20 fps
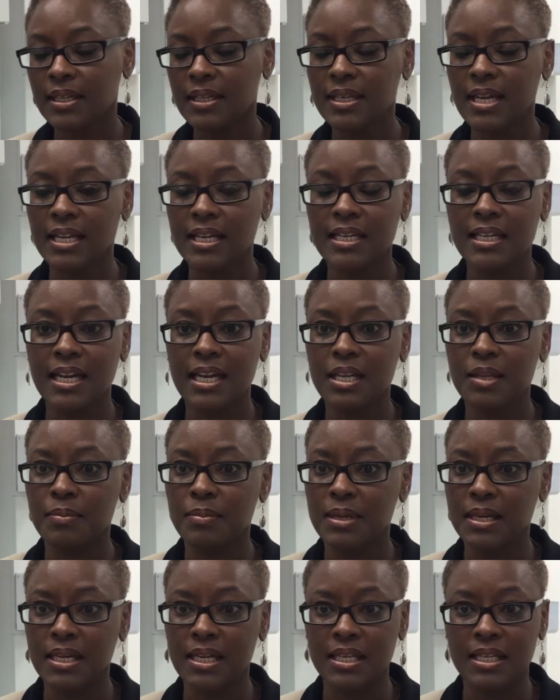That can either
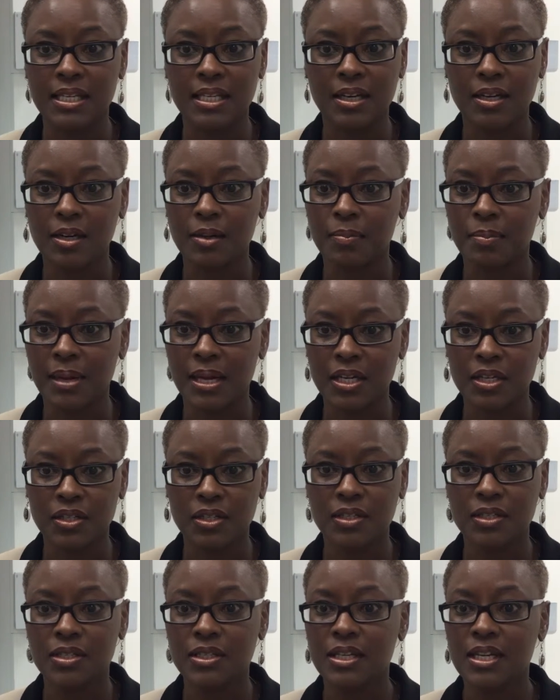be in younger
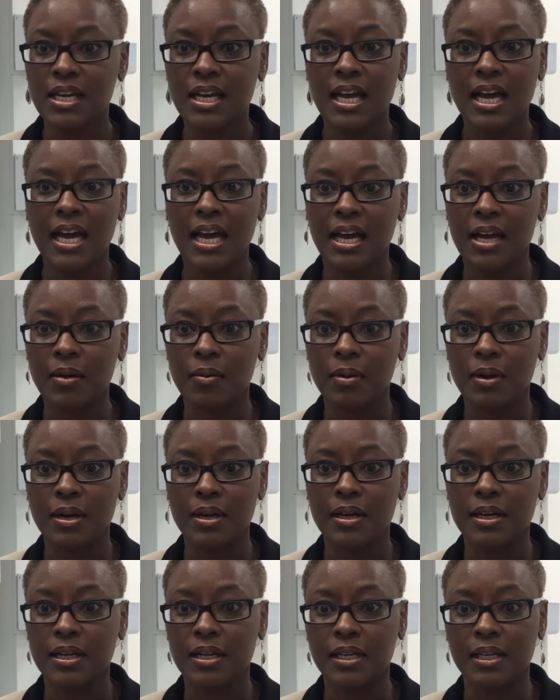patients
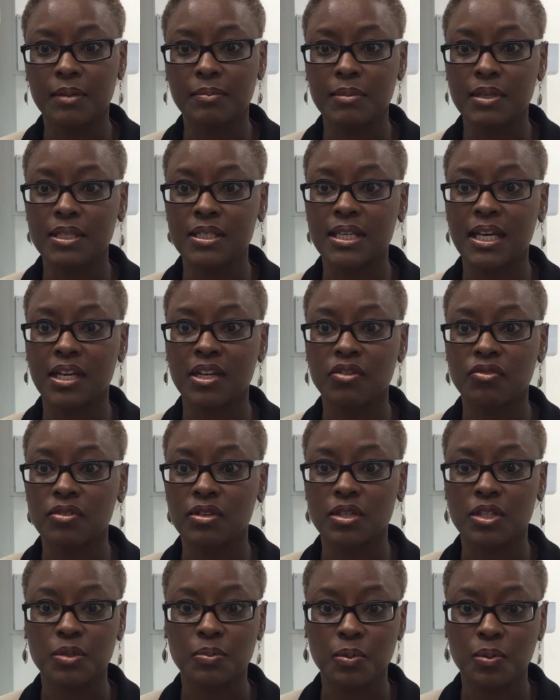where it can be secondary
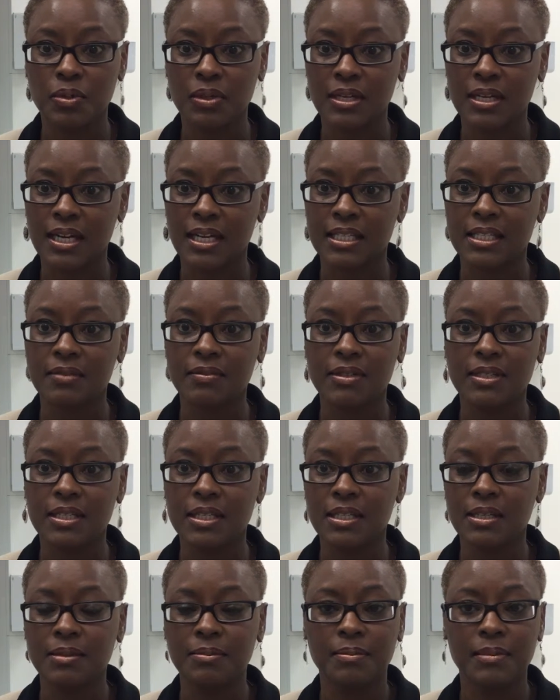to sporting
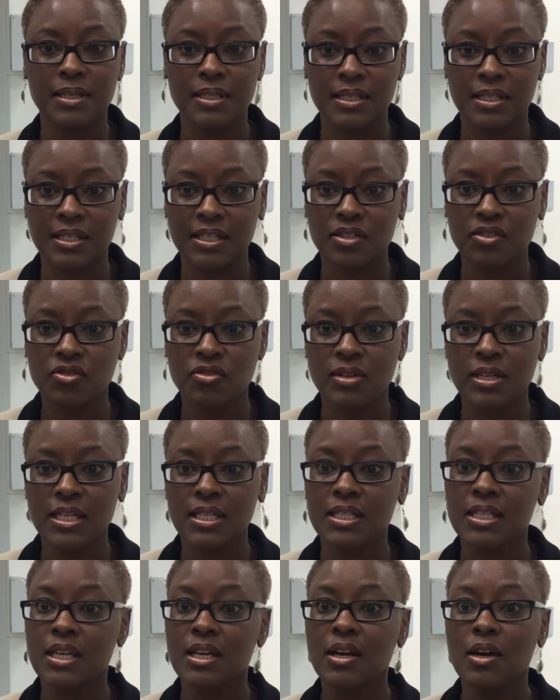activity, muscle
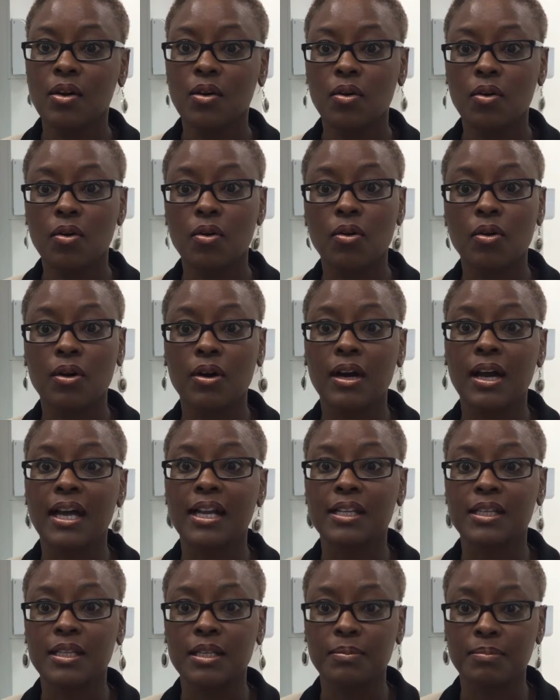injuries, or
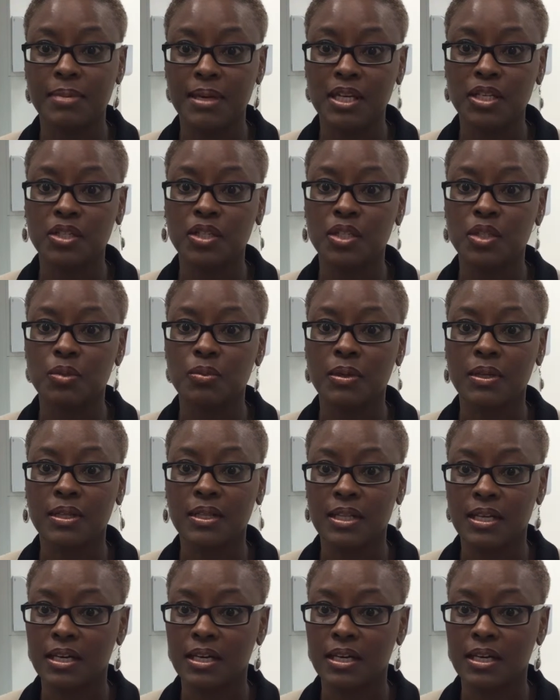elderly patients with